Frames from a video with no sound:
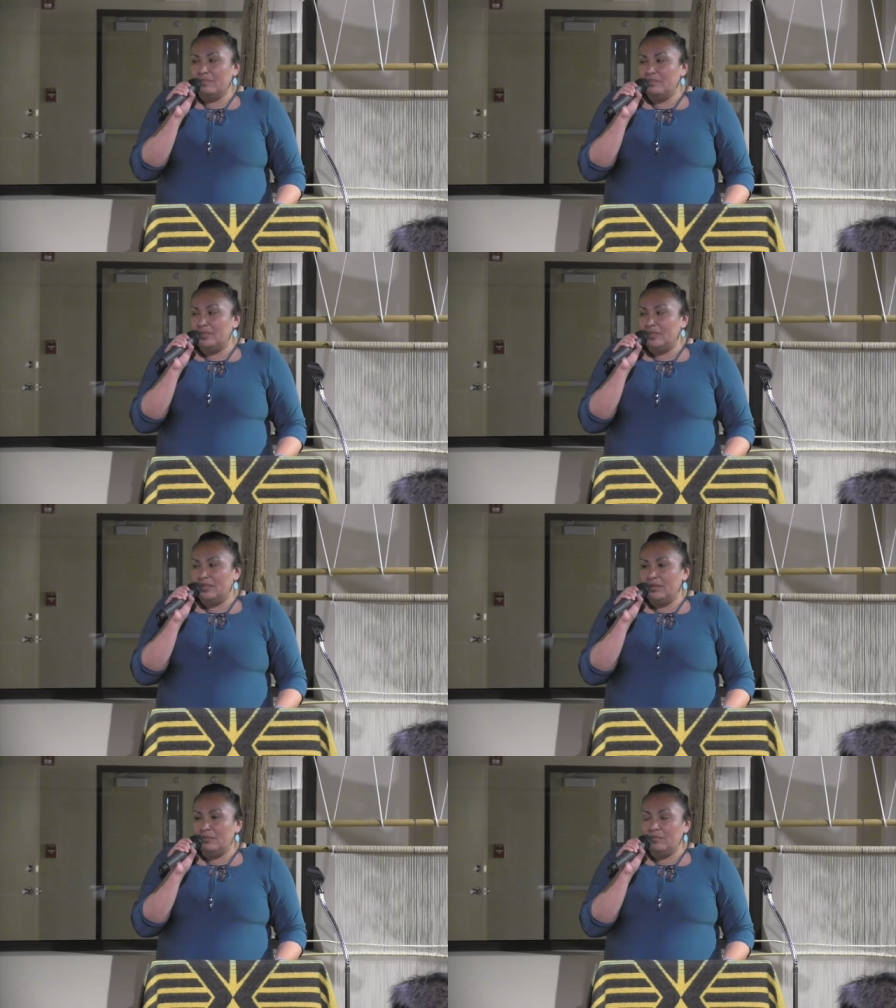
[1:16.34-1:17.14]

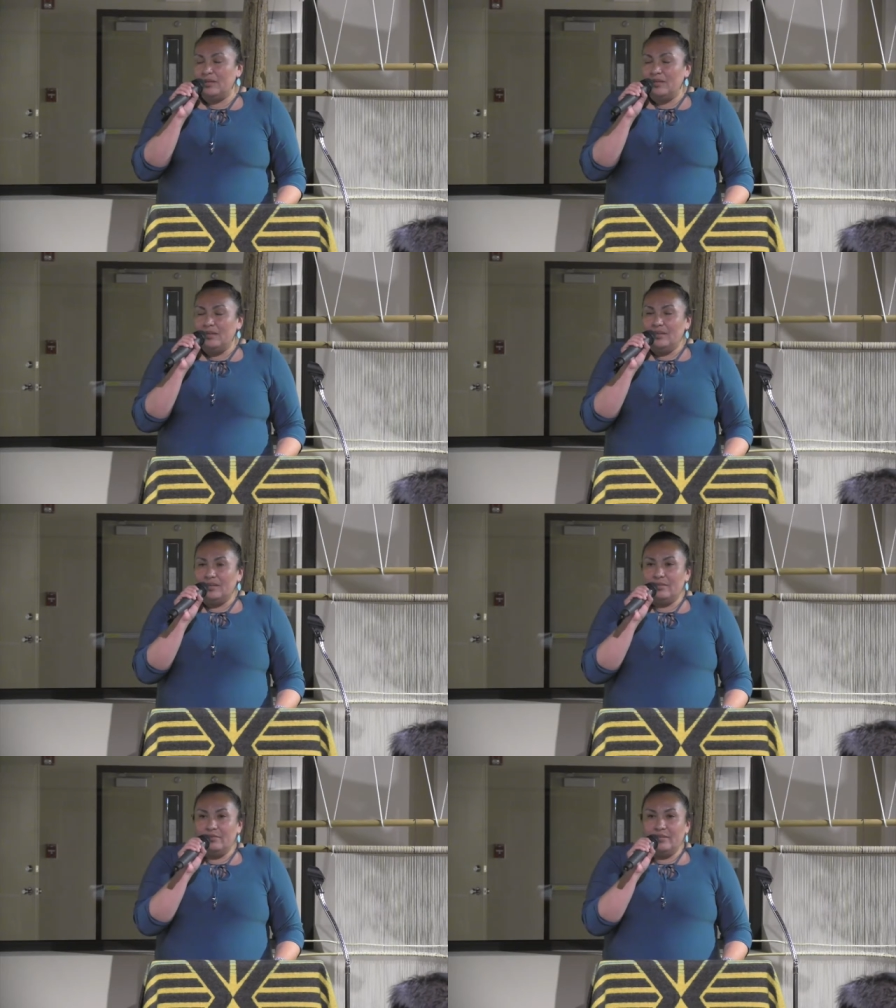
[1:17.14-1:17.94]
museum
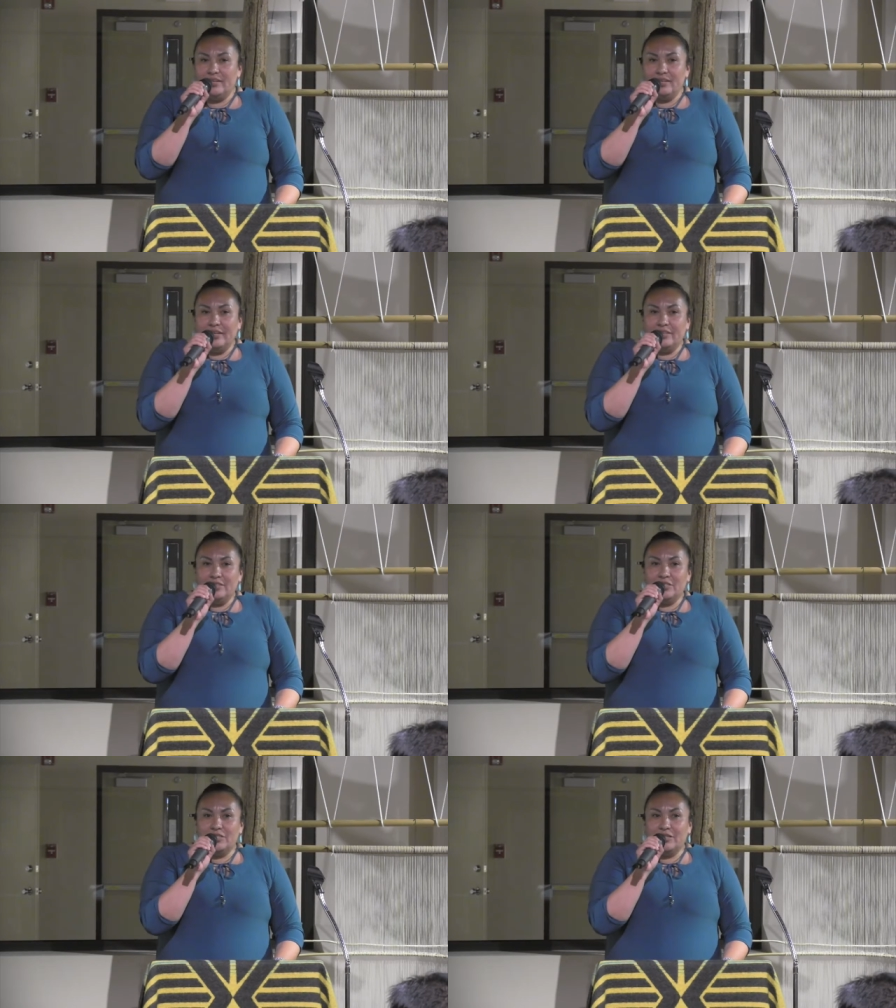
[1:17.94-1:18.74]
curator
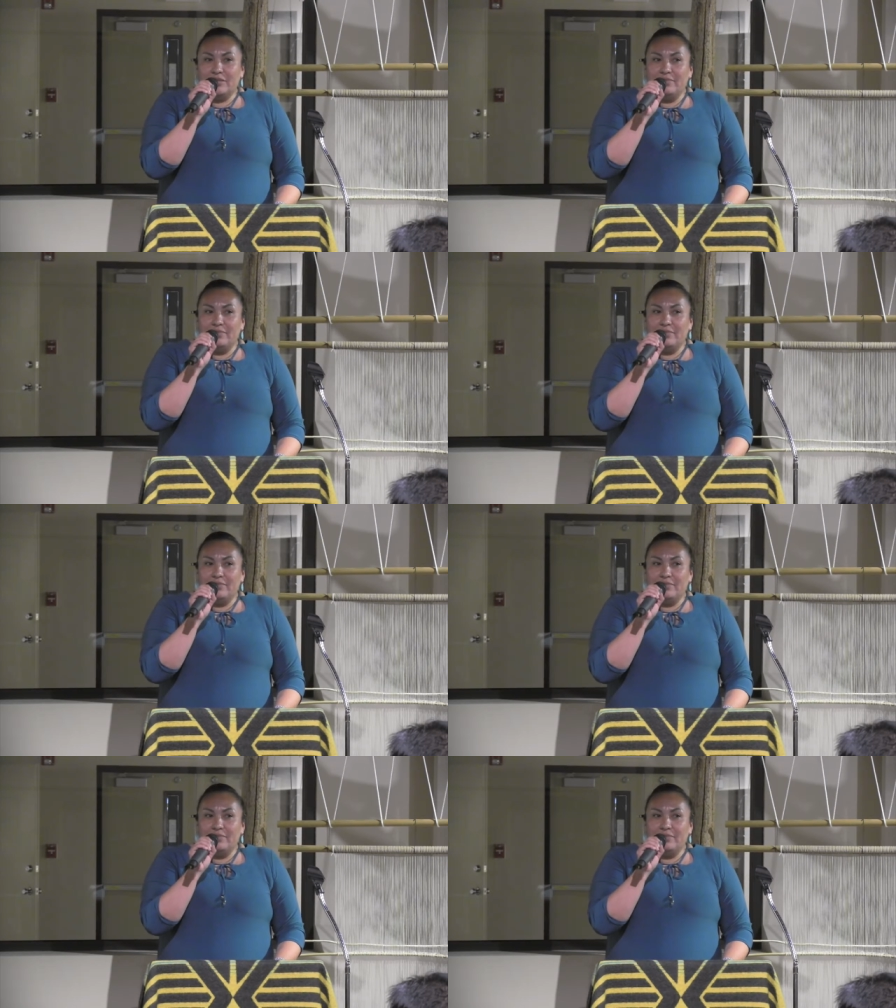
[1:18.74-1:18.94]
Englishly.